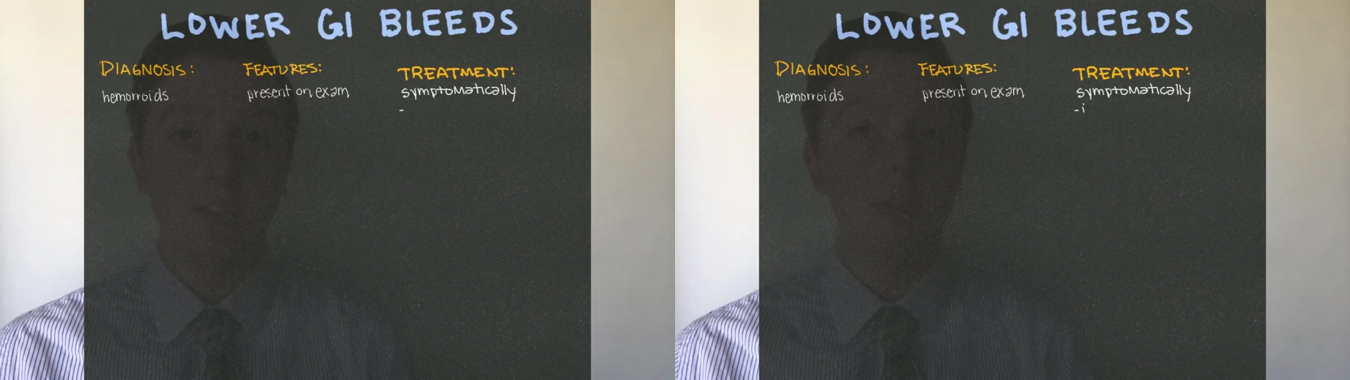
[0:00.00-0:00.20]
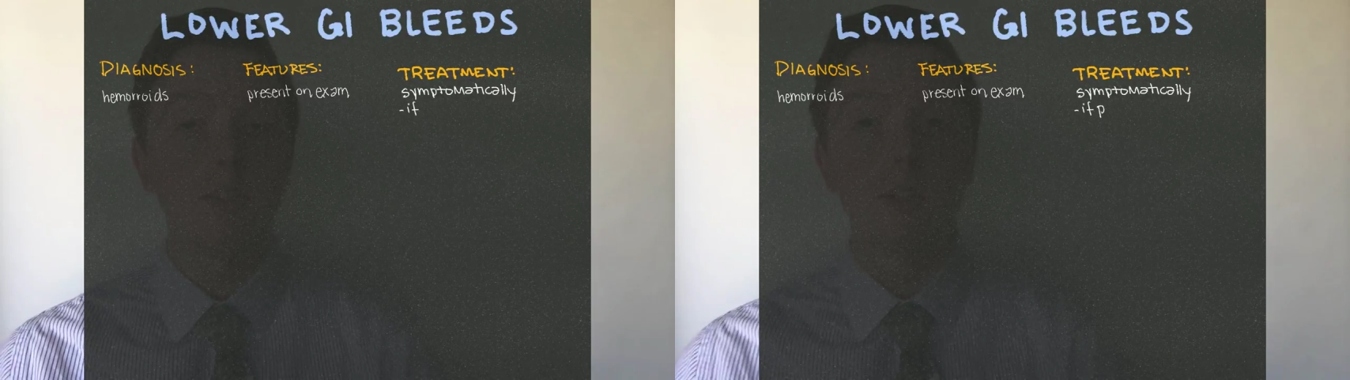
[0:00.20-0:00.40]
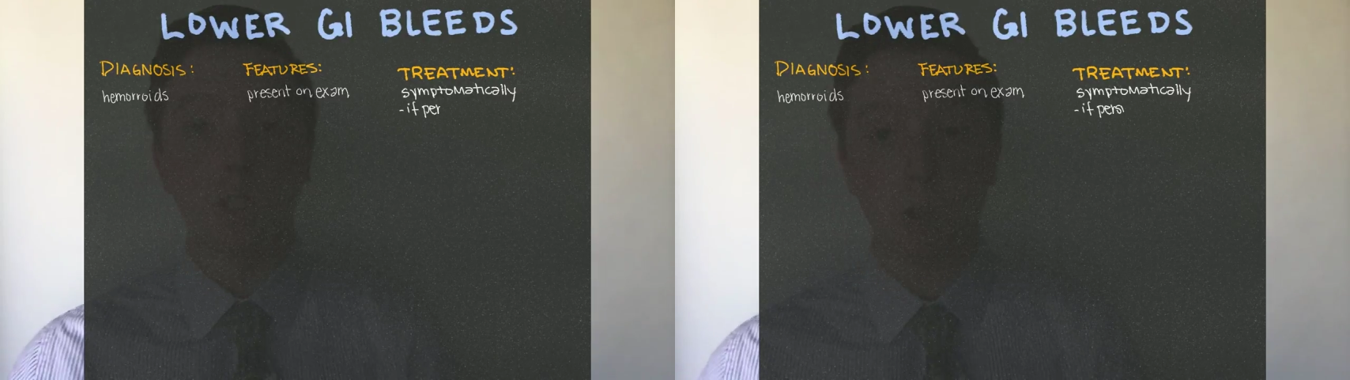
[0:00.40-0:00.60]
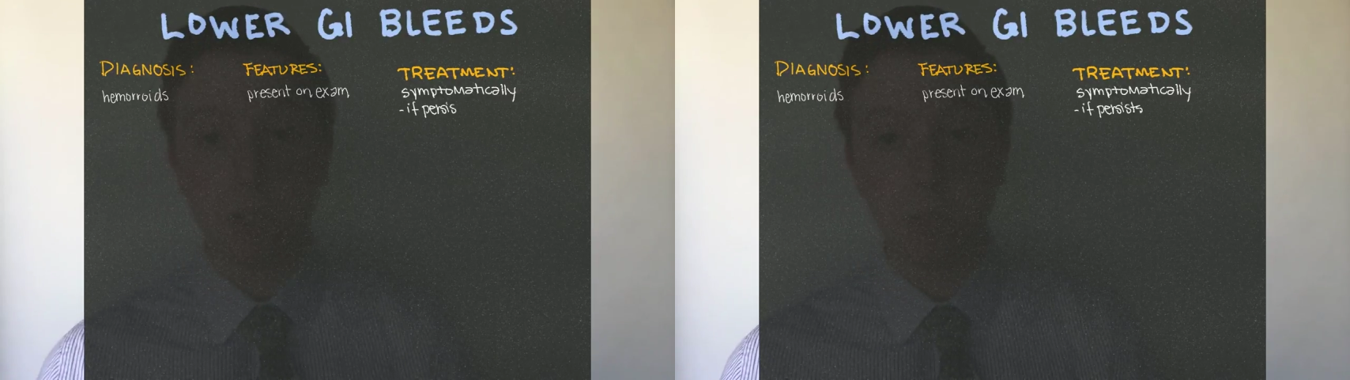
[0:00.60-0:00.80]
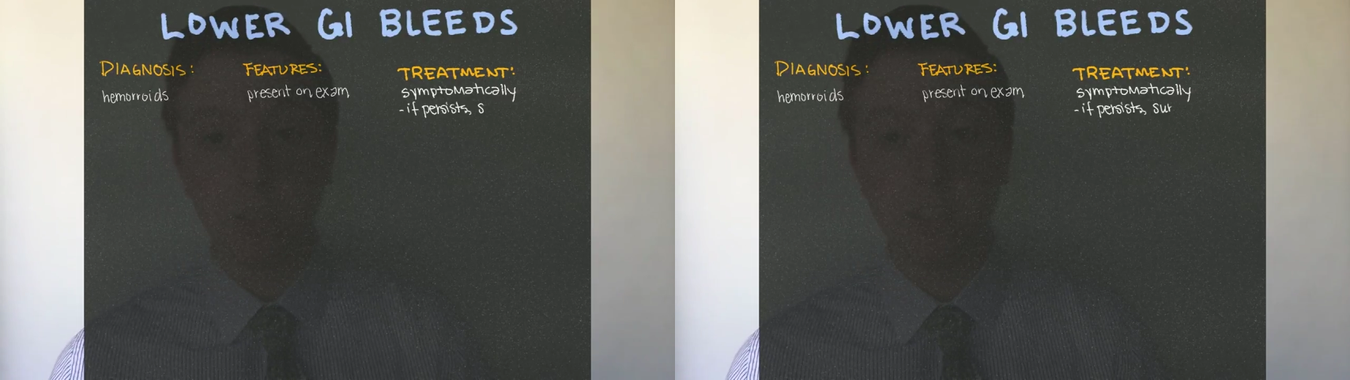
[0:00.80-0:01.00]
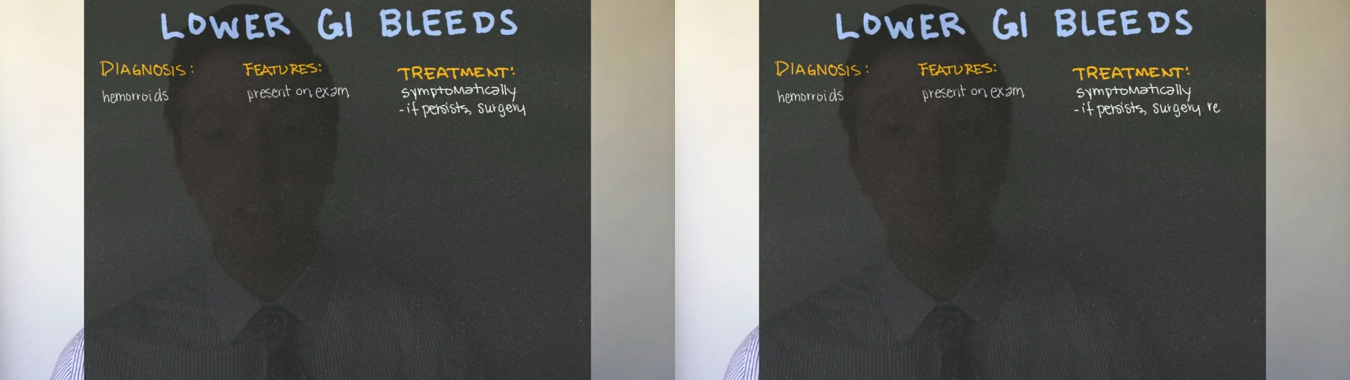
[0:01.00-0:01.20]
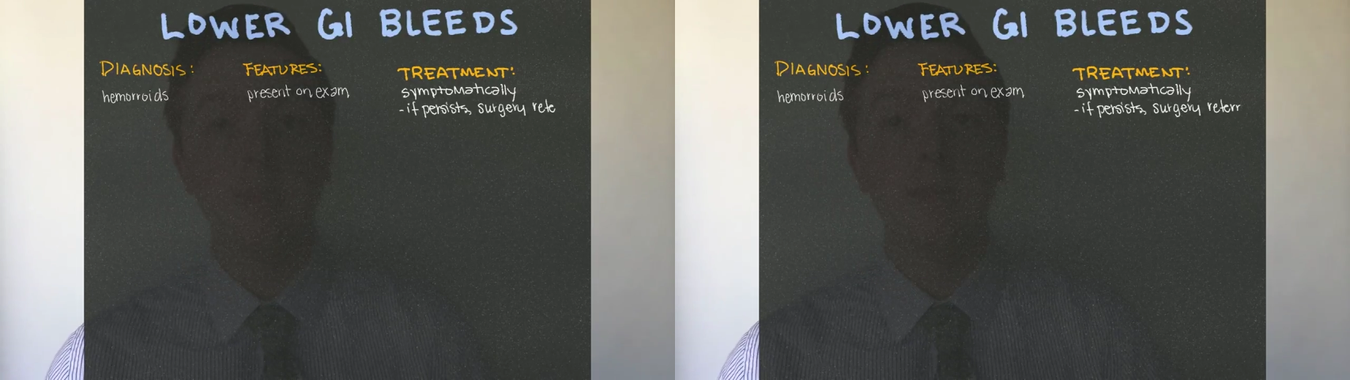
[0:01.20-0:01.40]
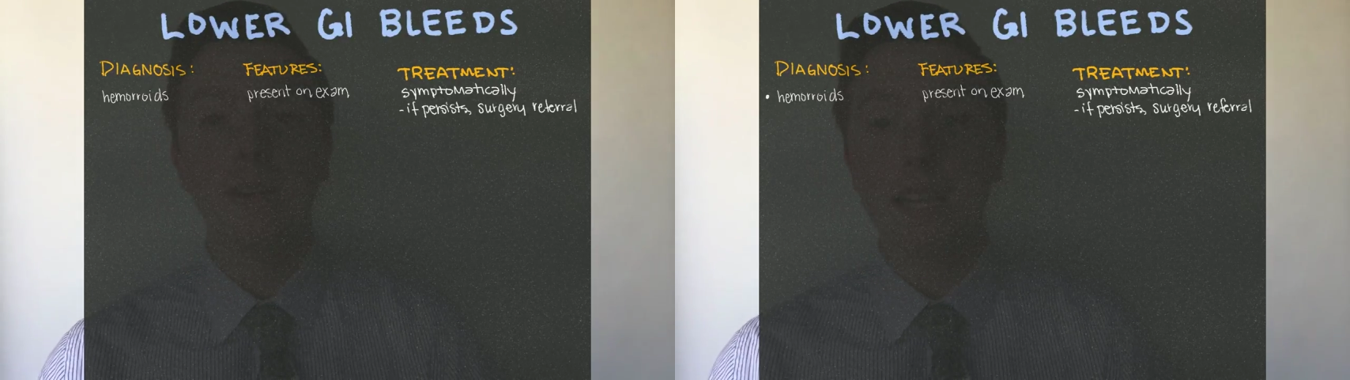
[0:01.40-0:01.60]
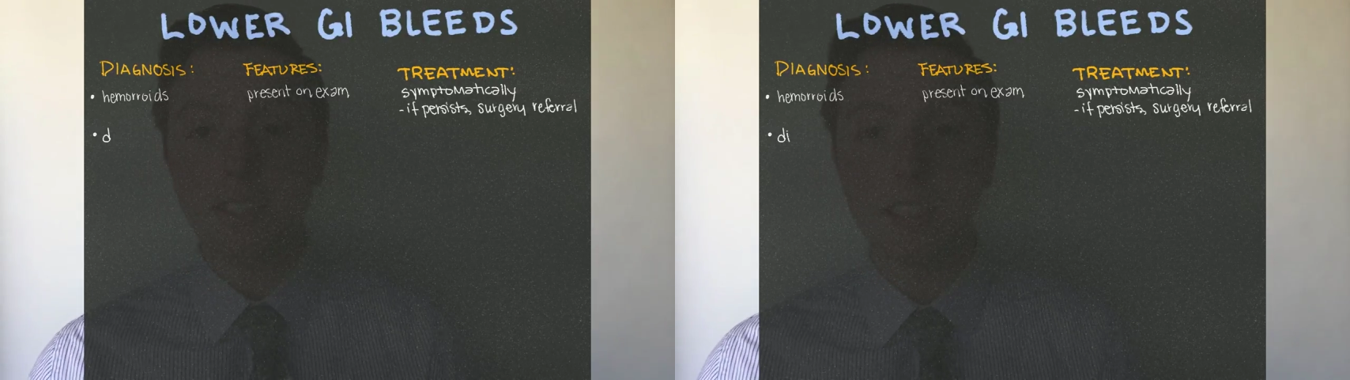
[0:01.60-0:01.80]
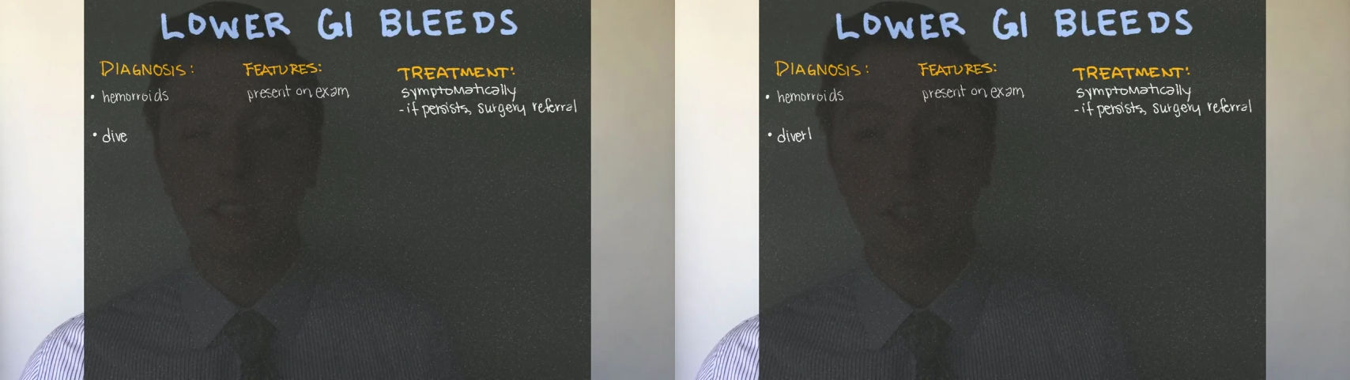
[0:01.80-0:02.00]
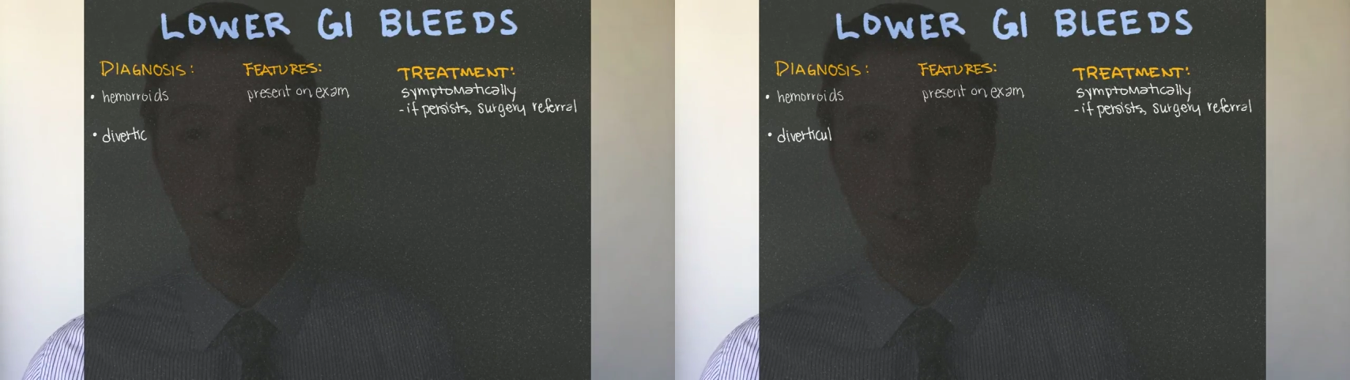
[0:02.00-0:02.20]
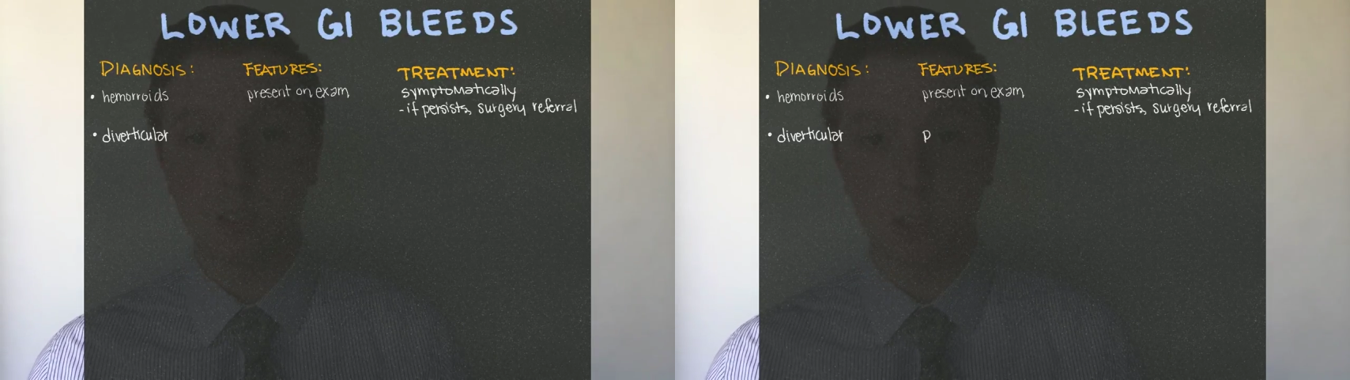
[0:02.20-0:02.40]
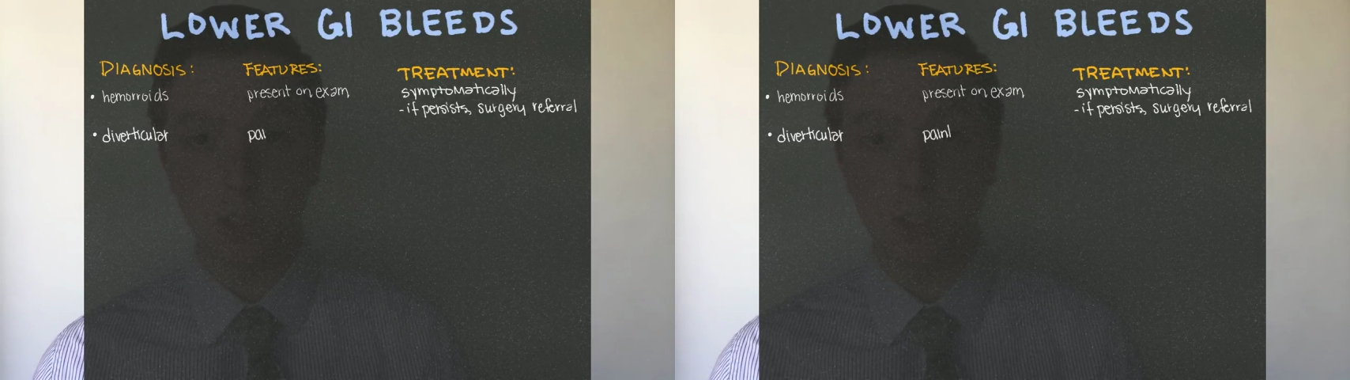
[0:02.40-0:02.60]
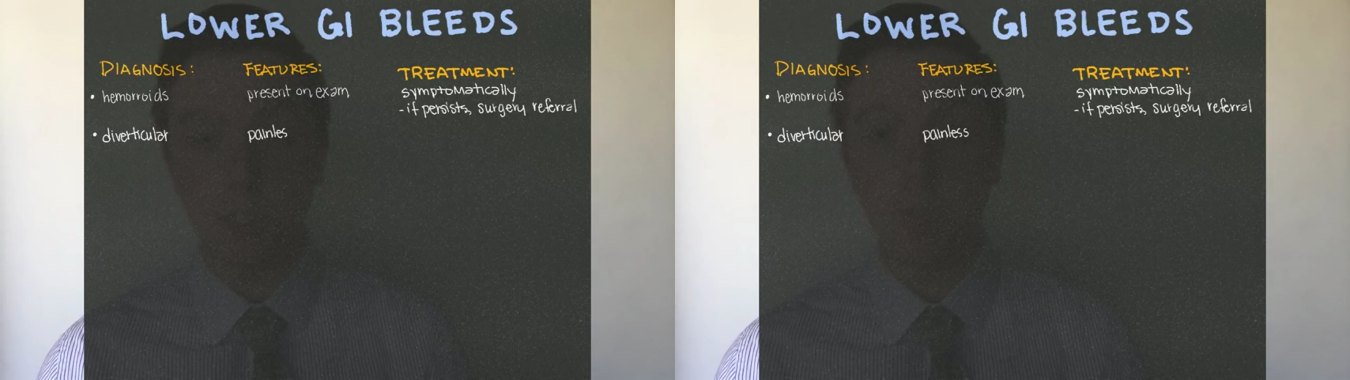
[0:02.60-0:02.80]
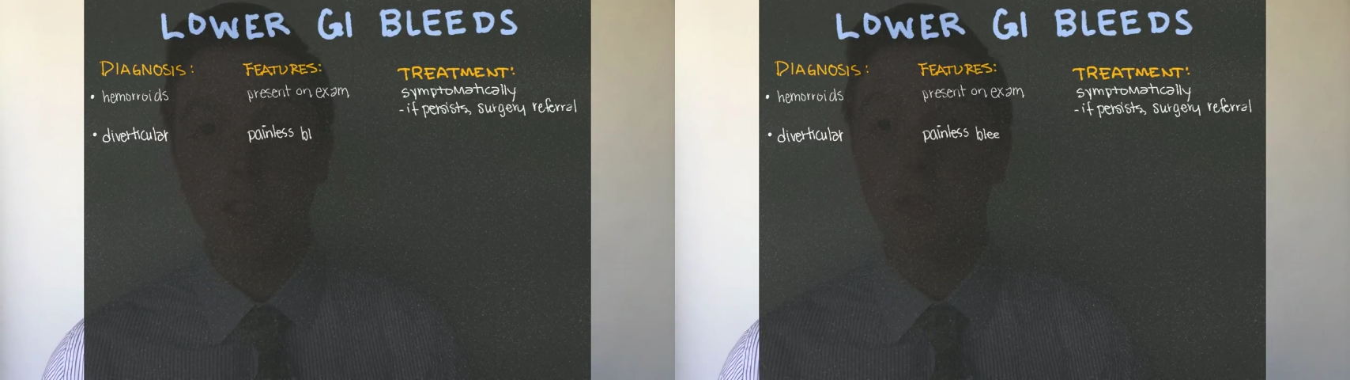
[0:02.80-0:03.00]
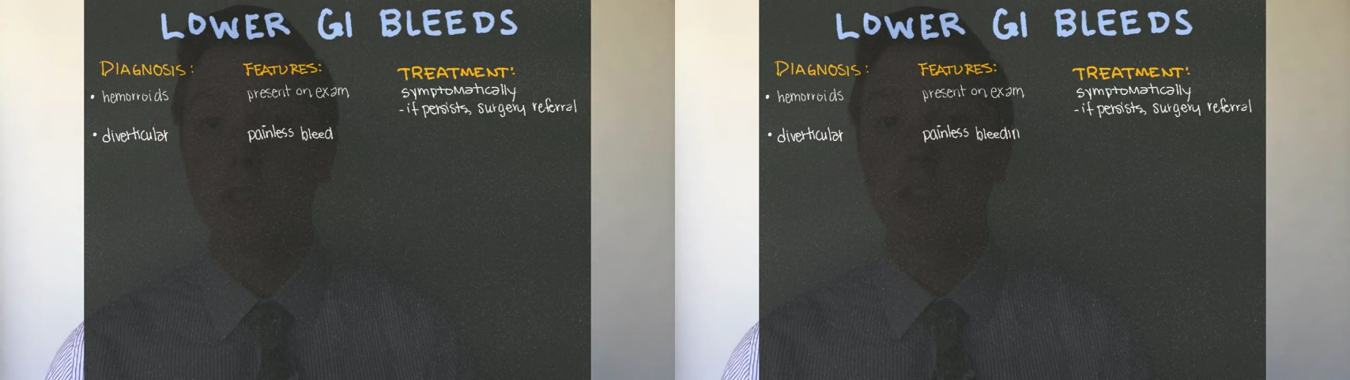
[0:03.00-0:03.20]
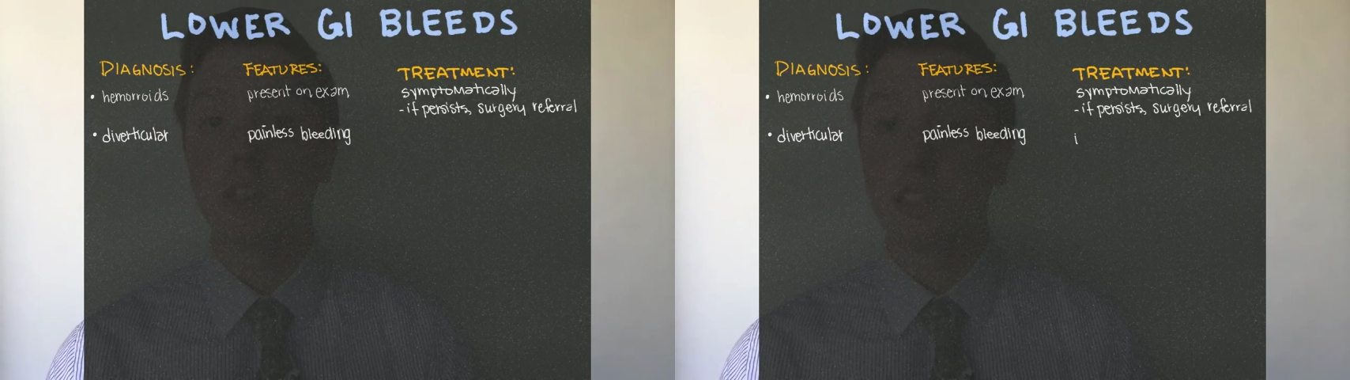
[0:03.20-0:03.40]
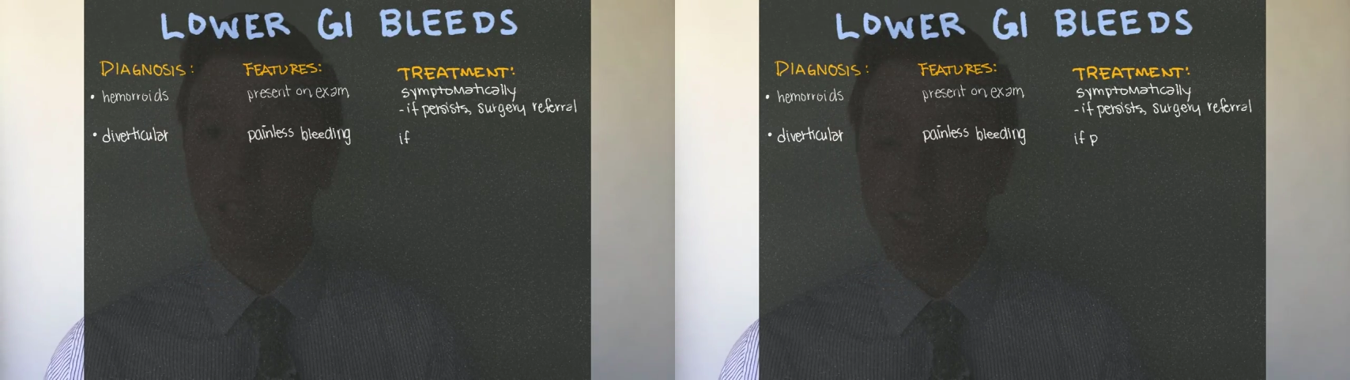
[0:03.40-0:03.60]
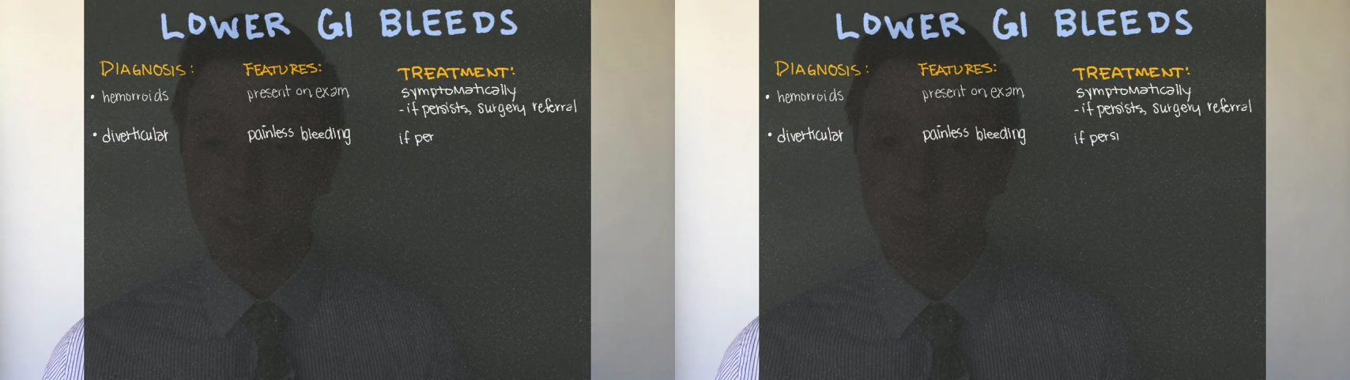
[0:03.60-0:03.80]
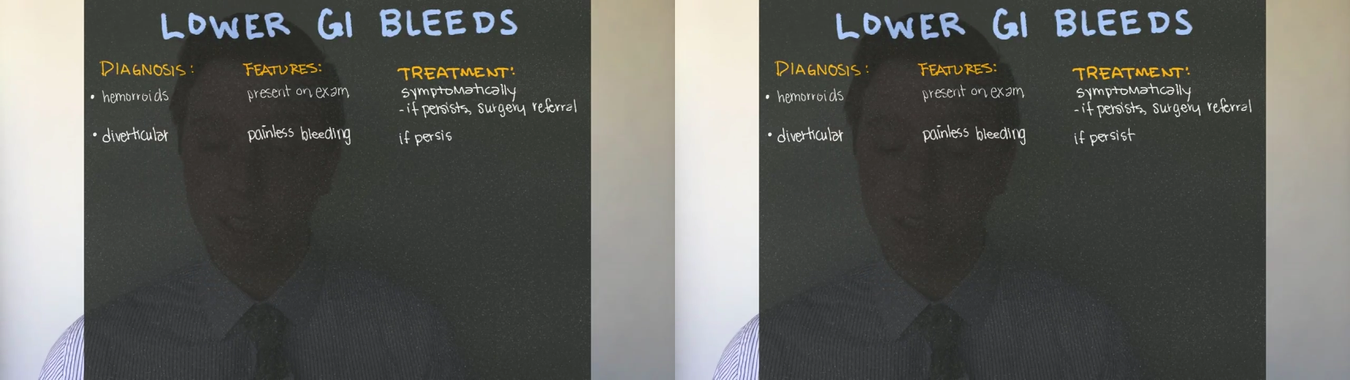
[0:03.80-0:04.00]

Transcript: Nobody's mouth can be seen.